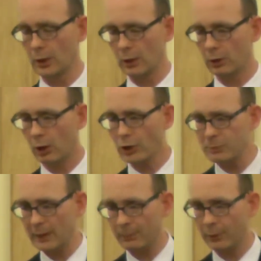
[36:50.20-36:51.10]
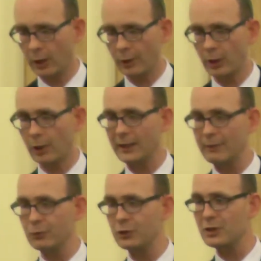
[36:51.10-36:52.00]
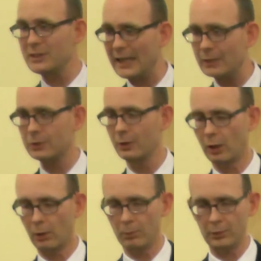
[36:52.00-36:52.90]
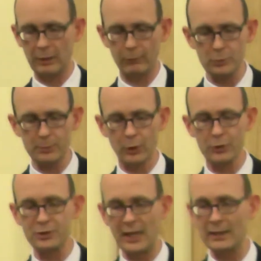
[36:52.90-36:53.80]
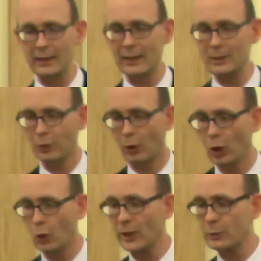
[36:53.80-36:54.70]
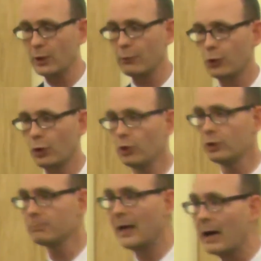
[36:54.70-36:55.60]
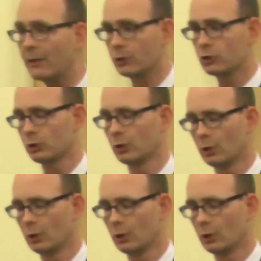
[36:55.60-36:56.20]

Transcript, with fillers: And God's people are not even to date unbelievers because dating is always with a view to marriage.